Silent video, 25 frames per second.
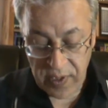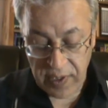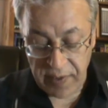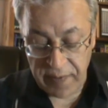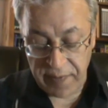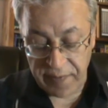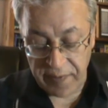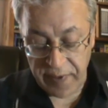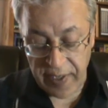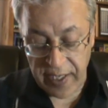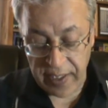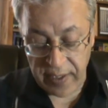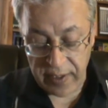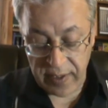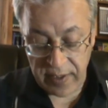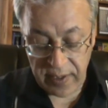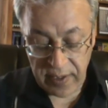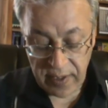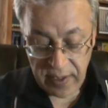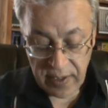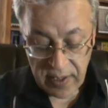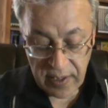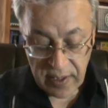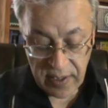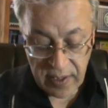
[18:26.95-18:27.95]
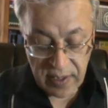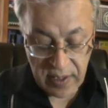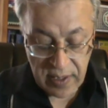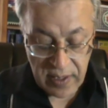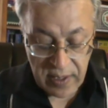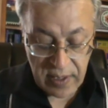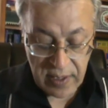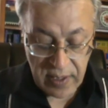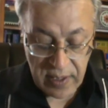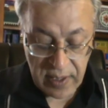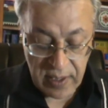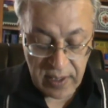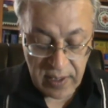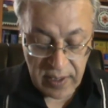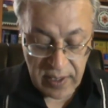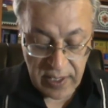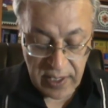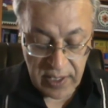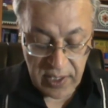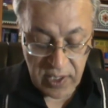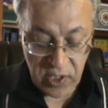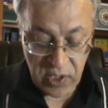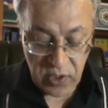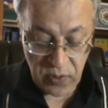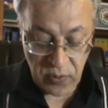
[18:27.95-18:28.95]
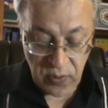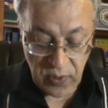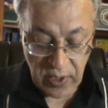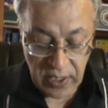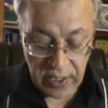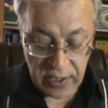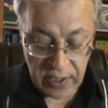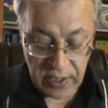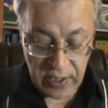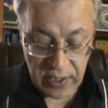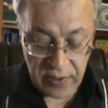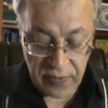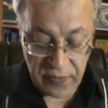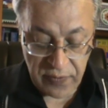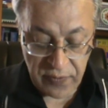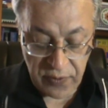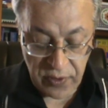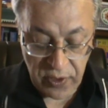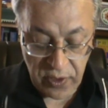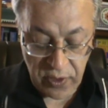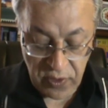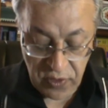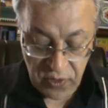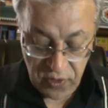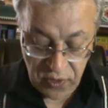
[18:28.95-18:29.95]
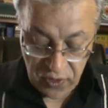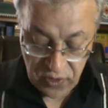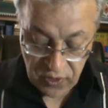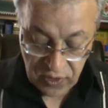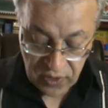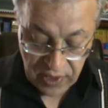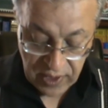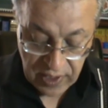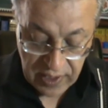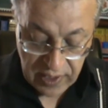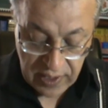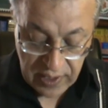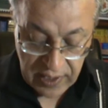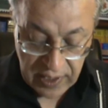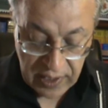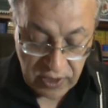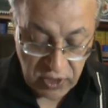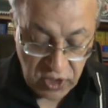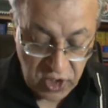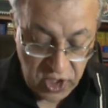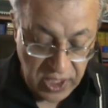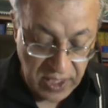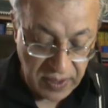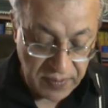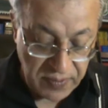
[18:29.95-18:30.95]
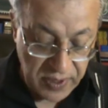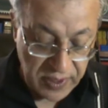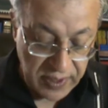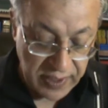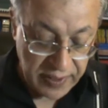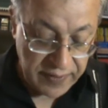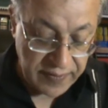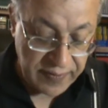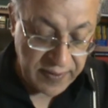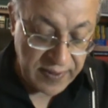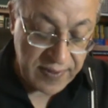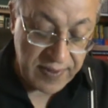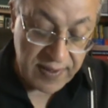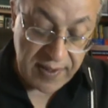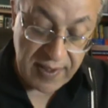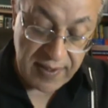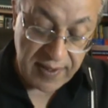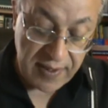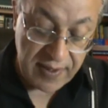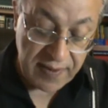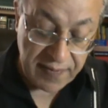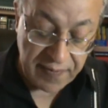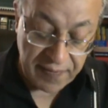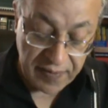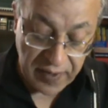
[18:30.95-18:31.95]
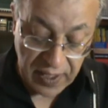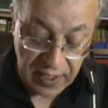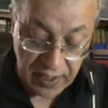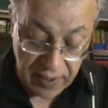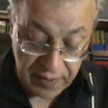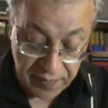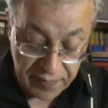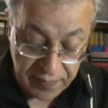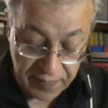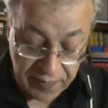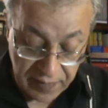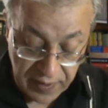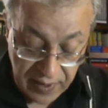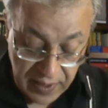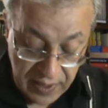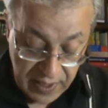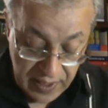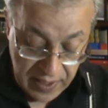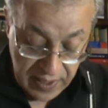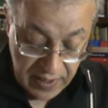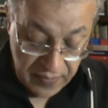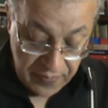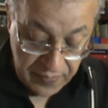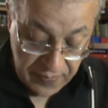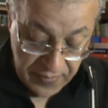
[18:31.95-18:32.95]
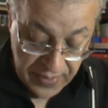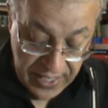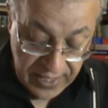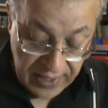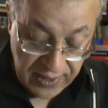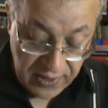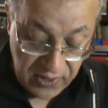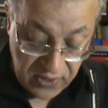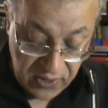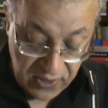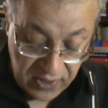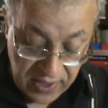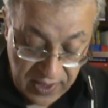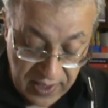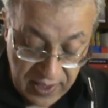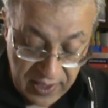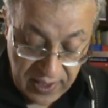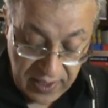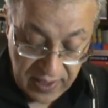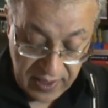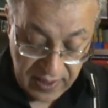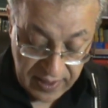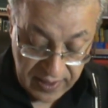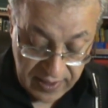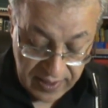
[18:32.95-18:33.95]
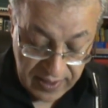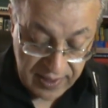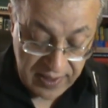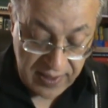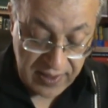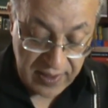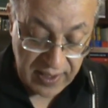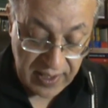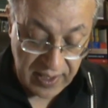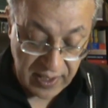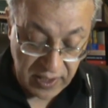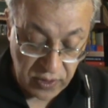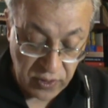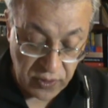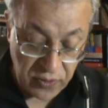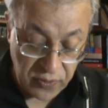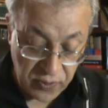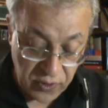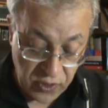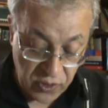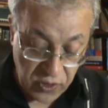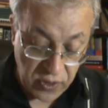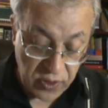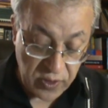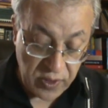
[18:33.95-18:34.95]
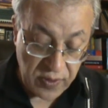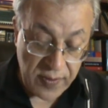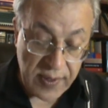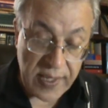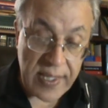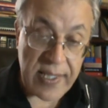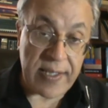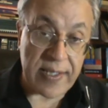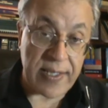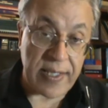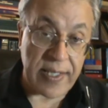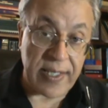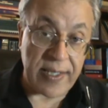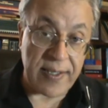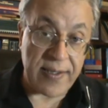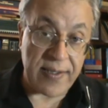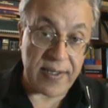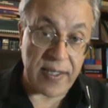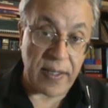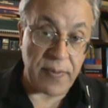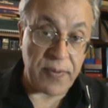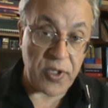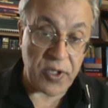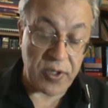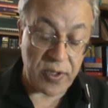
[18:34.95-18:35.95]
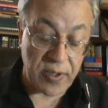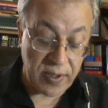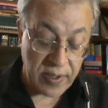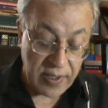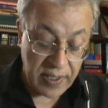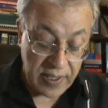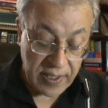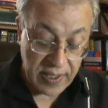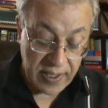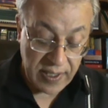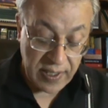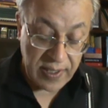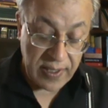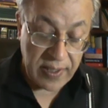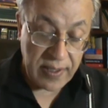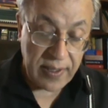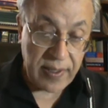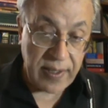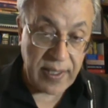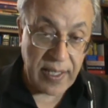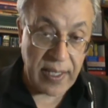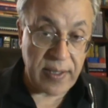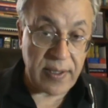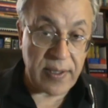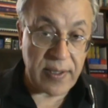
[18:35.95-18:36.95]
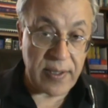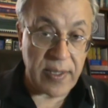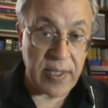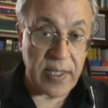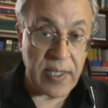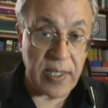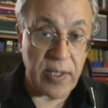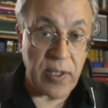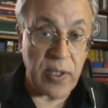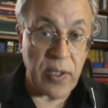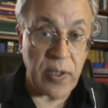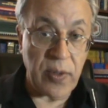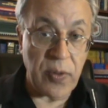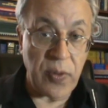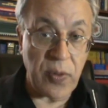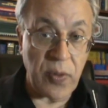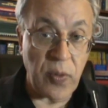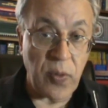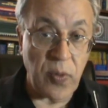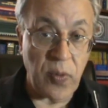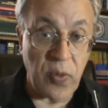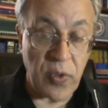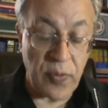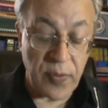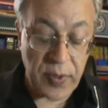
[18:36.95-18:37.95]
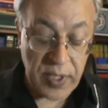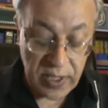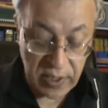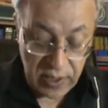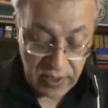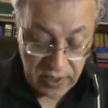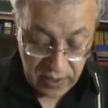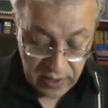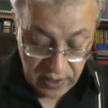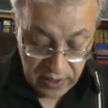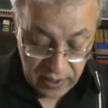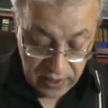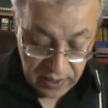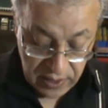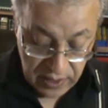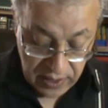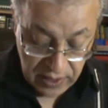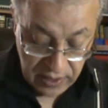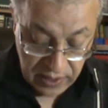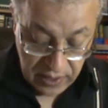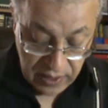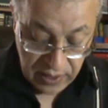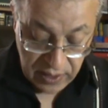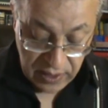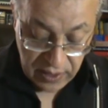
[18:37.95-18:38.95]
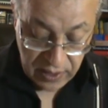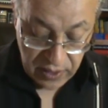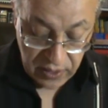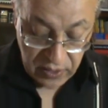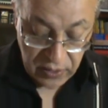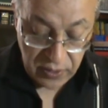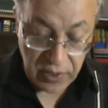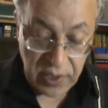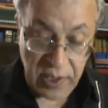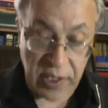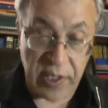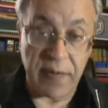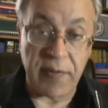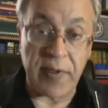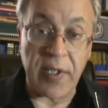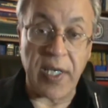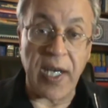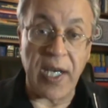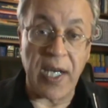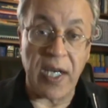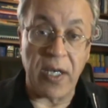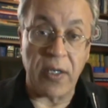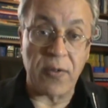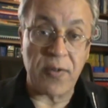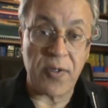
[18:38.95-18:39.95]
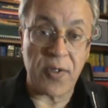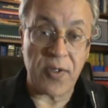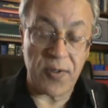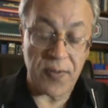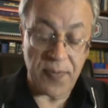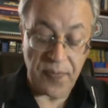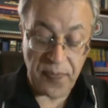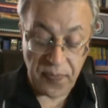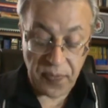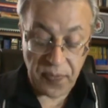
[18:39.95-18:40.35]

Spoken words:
In fact, there is one verse in chapter, I think 65, makes this kind of circumstance an exception, that woman could leave the house.